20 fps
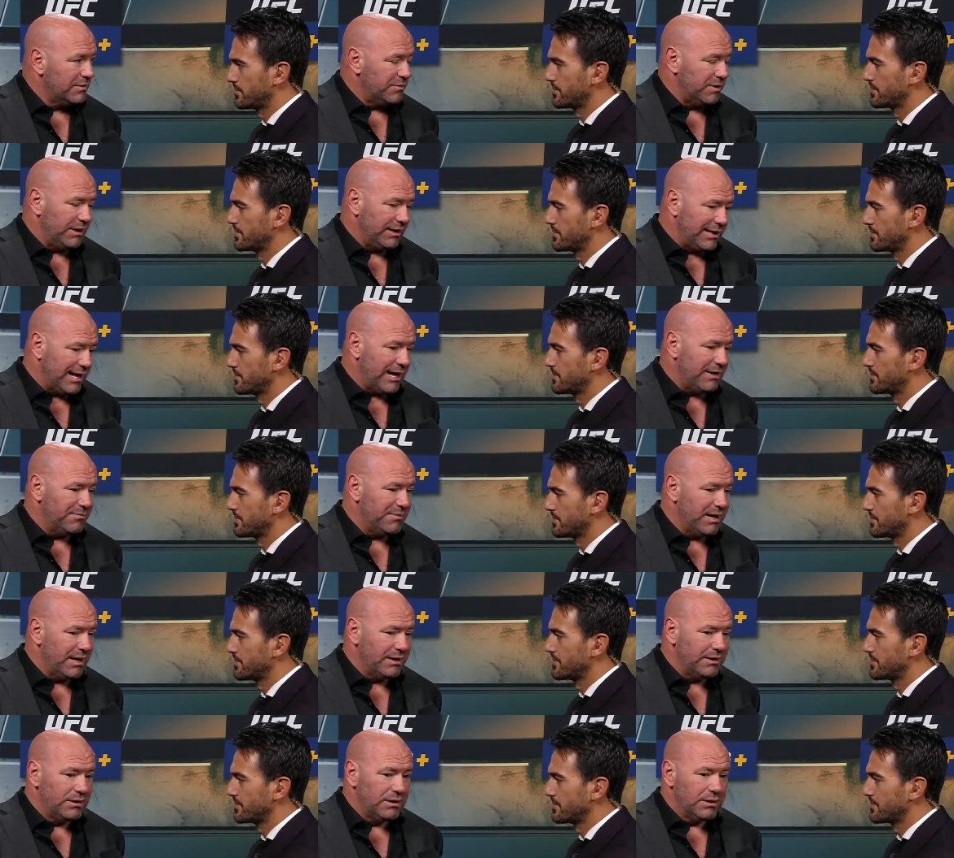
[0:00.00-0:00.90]
Speaker 1: But he came
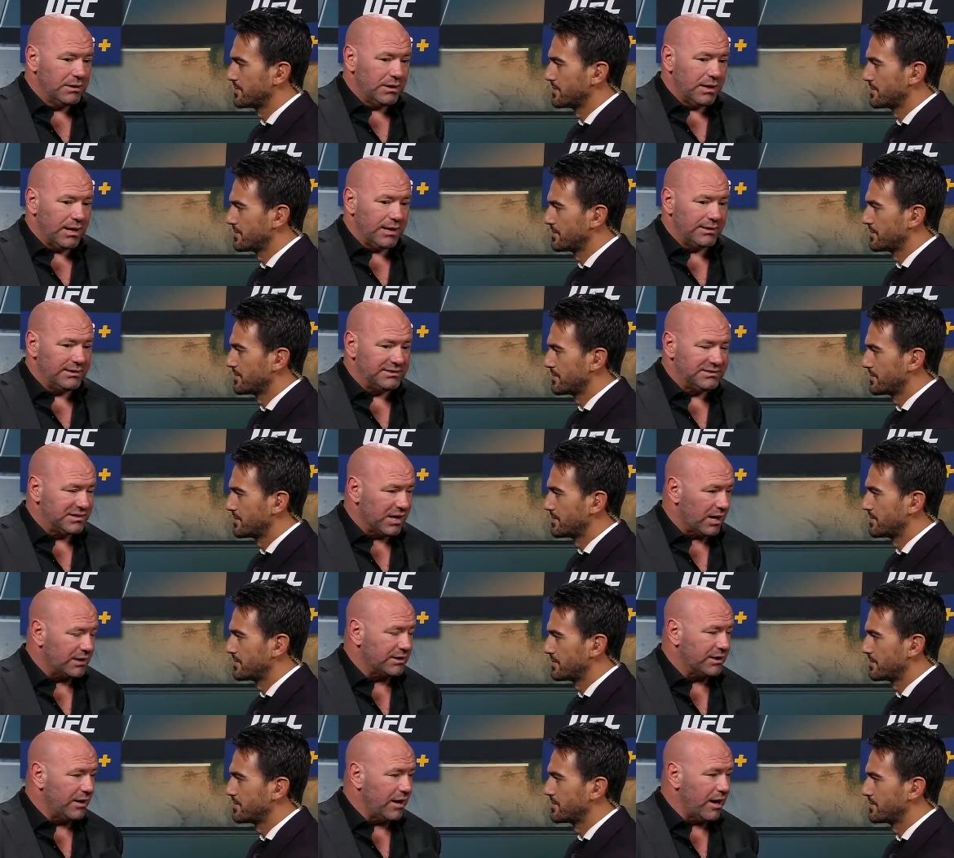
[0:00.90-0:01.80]
in and he
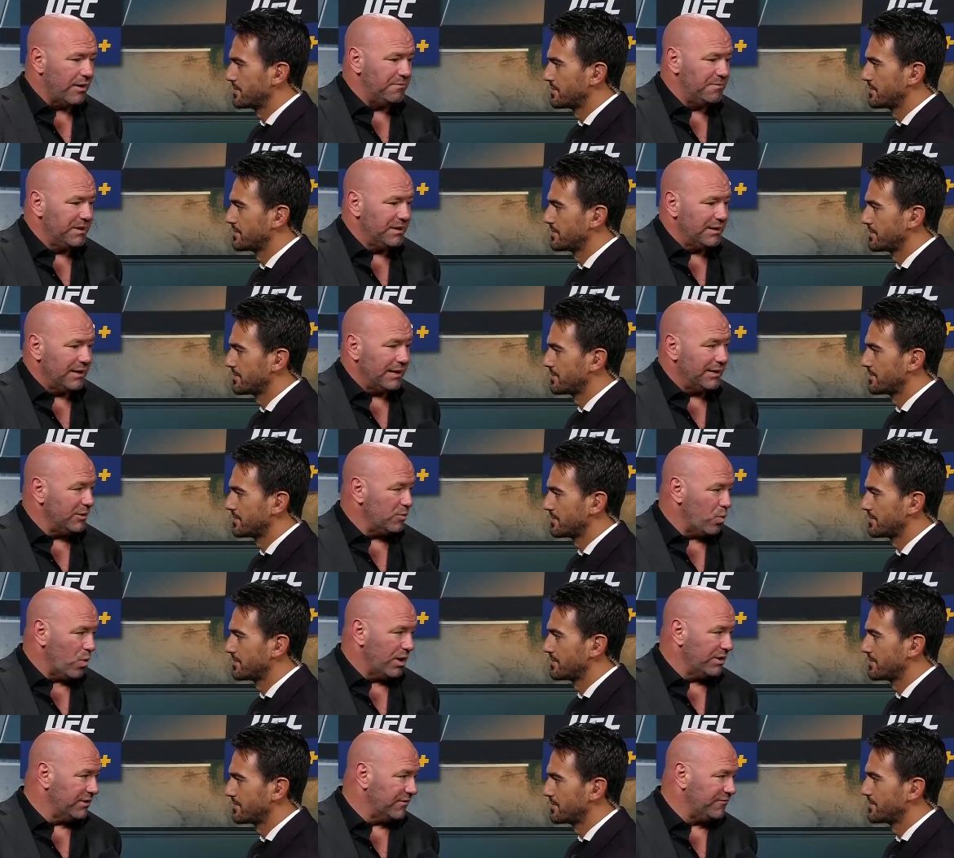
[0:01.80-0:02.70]
sucked it up and he
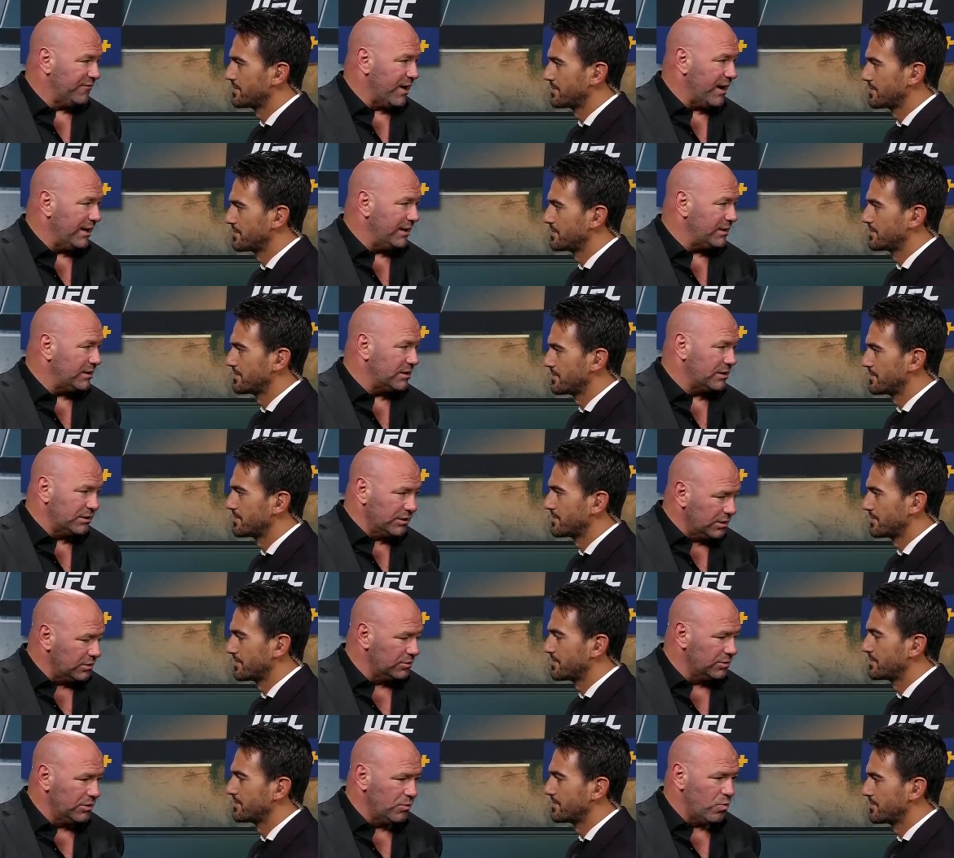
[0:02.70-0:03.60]
won the fight,
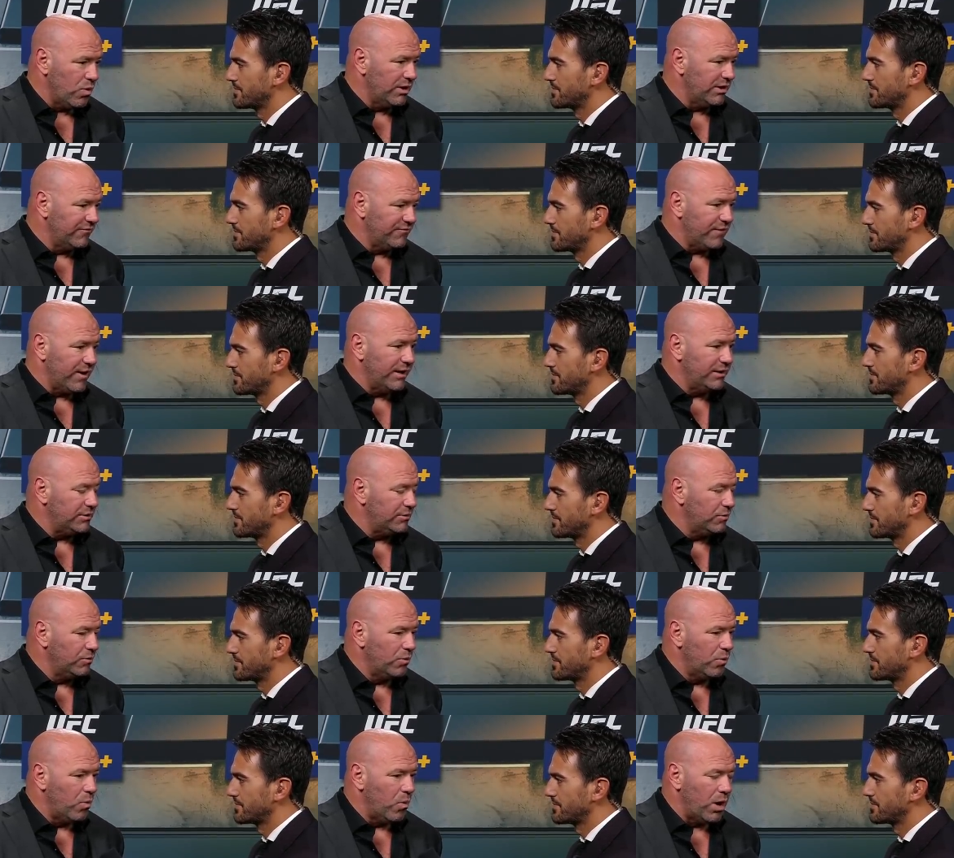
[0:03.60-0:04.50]
clearly won the fight
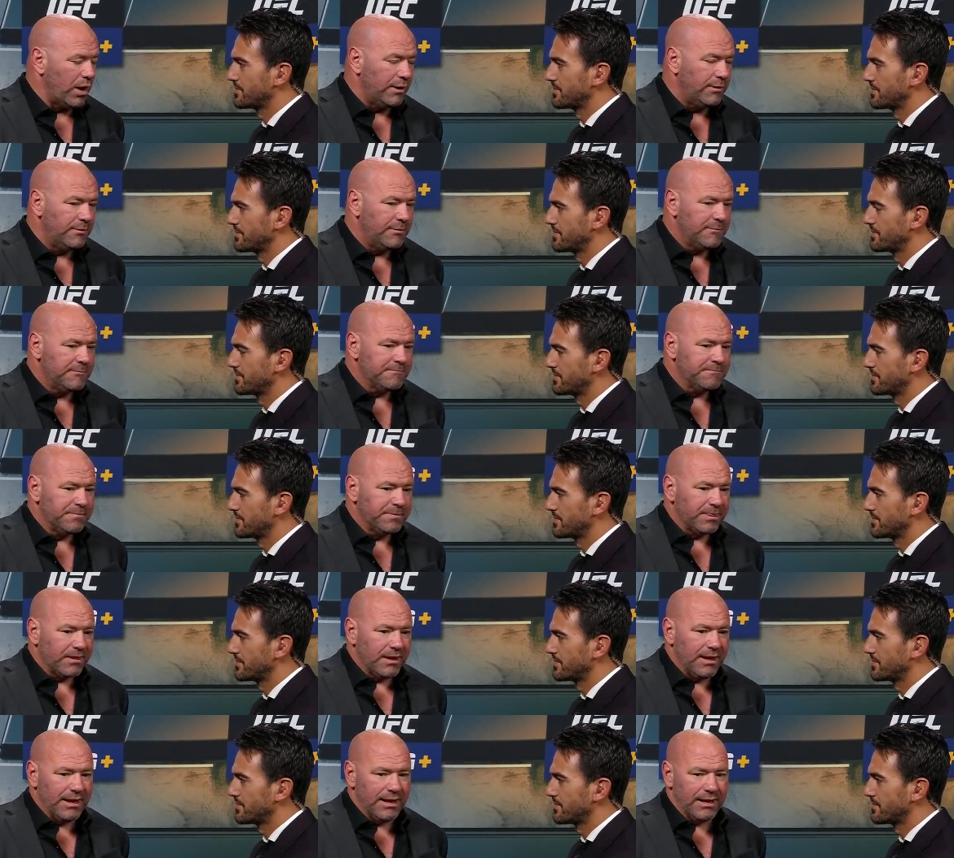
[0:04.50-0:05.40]
2-1.
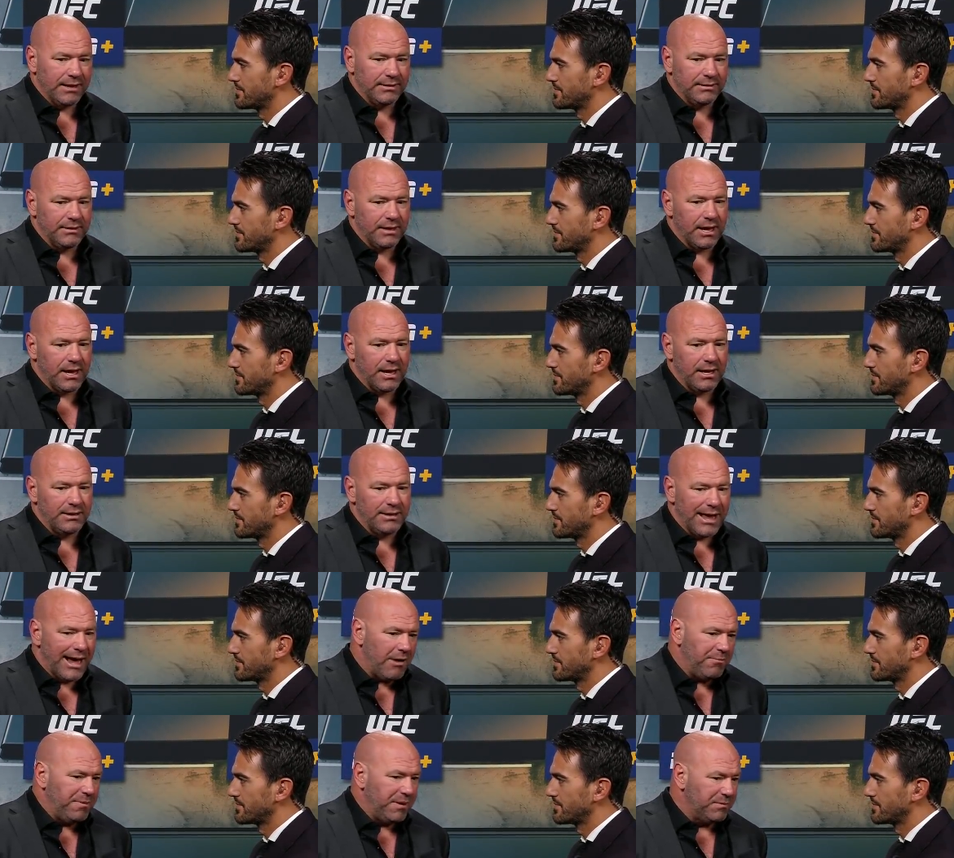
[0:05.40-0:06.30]
And
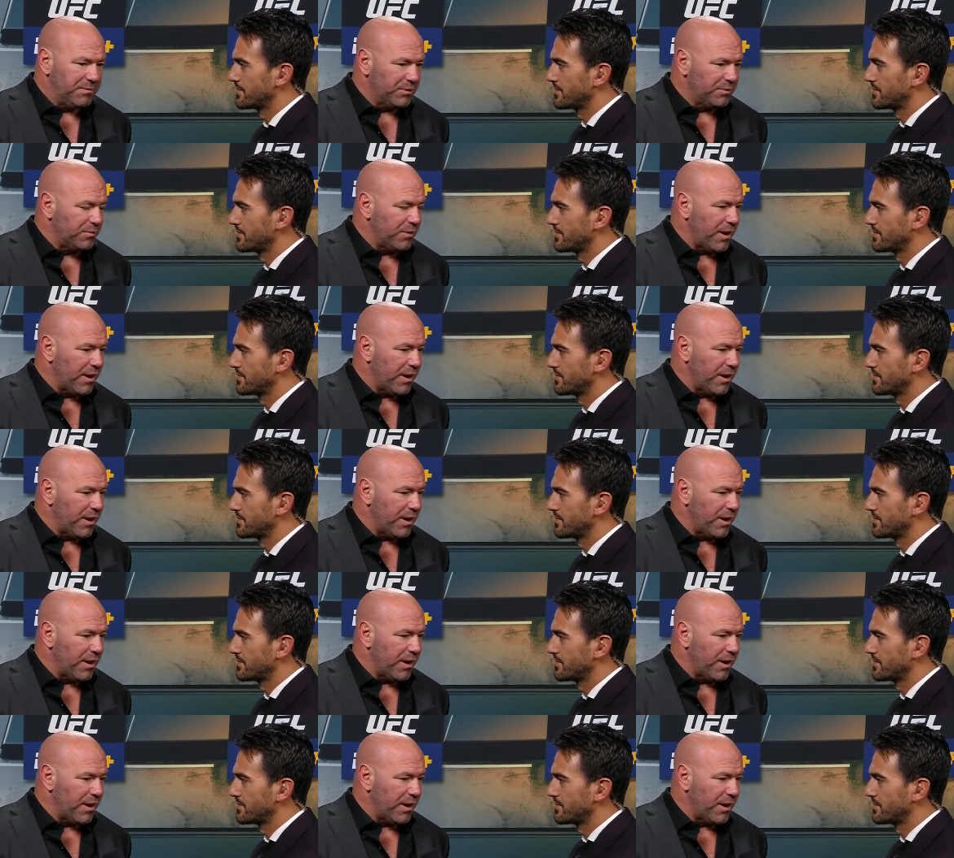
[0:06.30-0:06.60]
now people are